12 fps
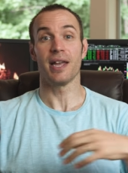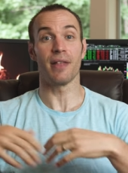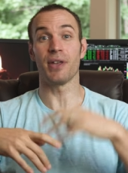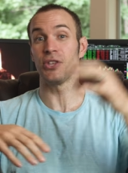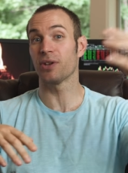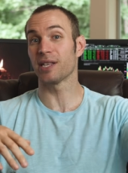
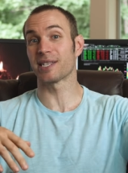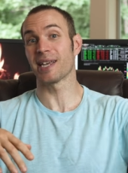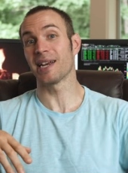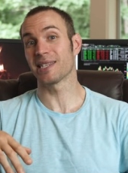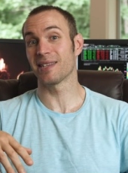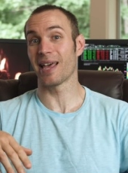And then you can
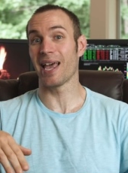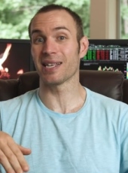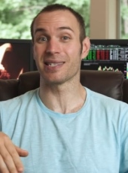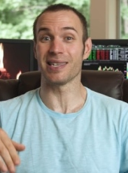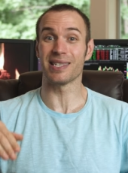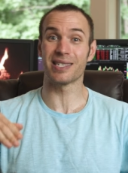send it to the
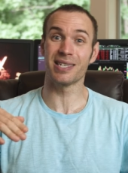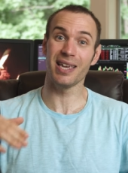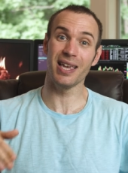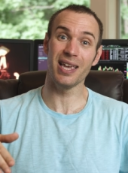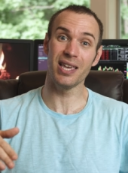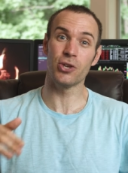SEC,
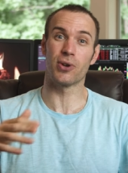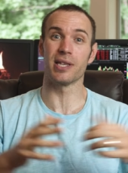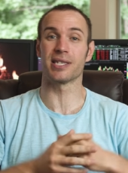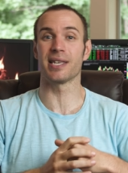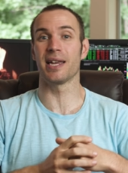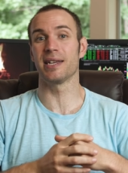you can
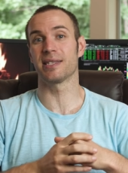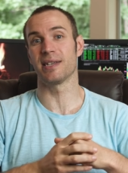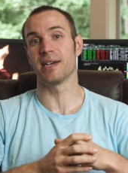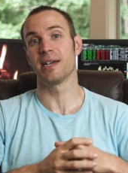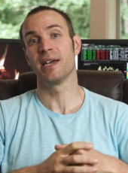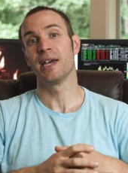send it
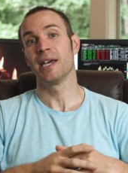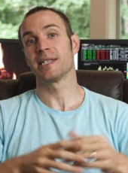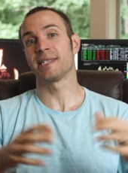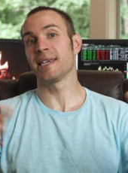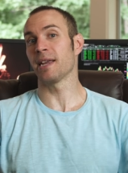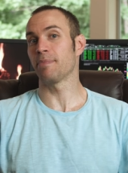to
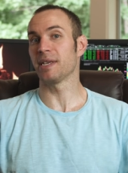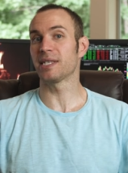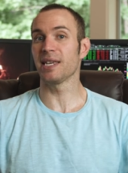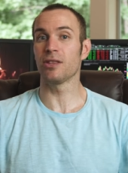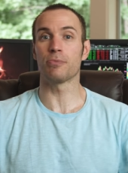CNBC.